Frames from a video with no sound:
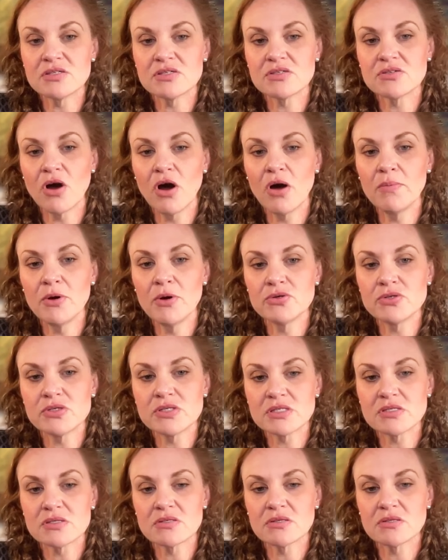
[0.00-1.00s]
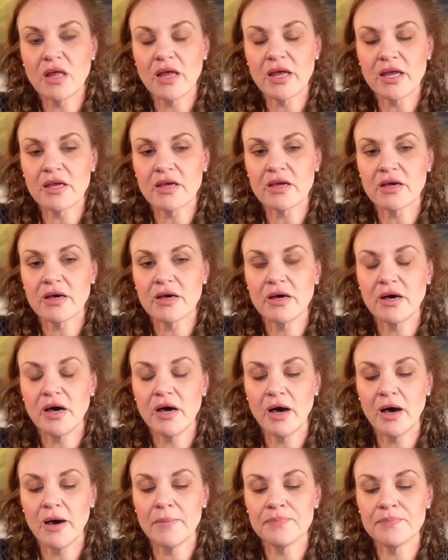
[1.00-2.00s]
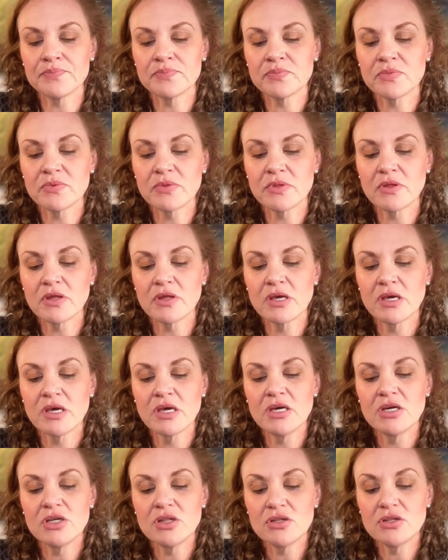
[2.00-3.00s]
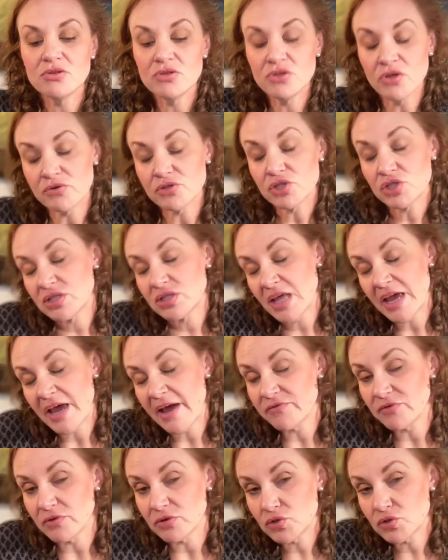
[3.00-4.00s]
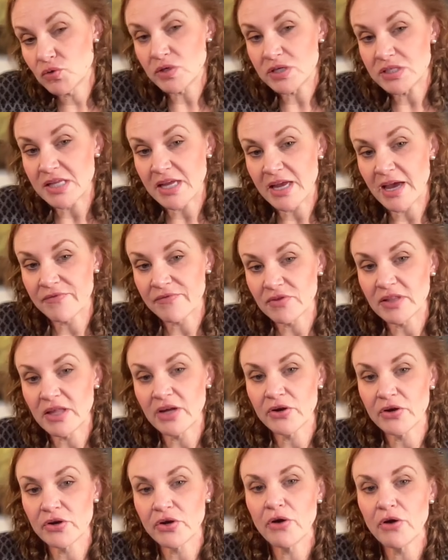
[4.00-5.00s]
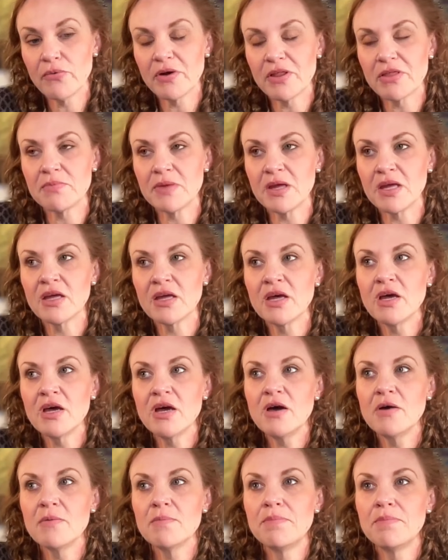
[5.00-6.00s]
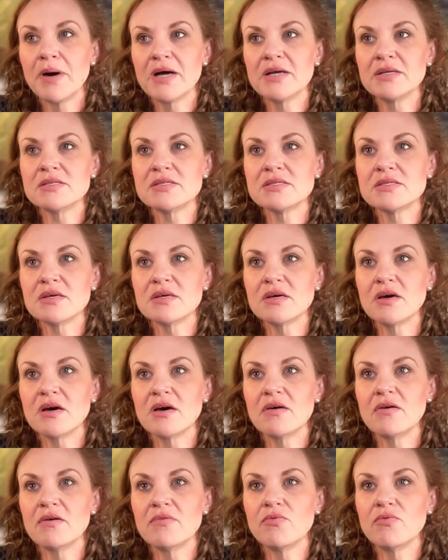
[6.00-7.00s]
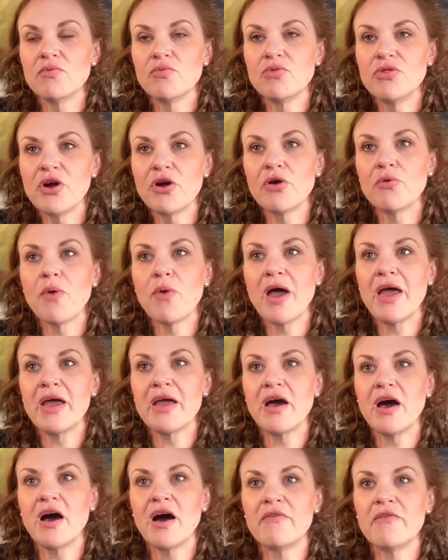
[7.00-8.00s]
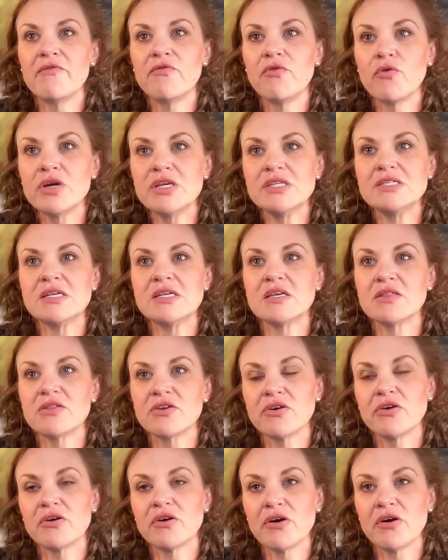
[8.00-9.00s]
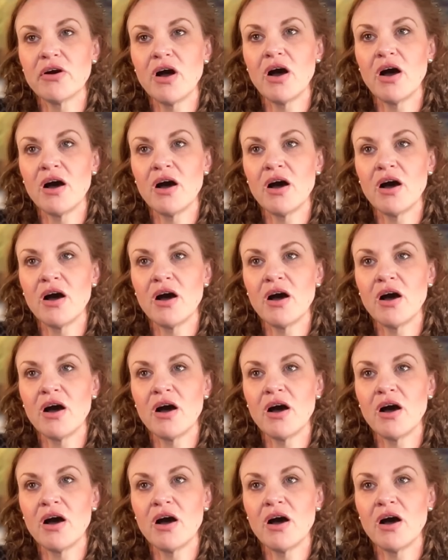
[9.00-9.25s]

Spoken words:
almost like, they have no choice. They have to let her go with me. But their way of voicing their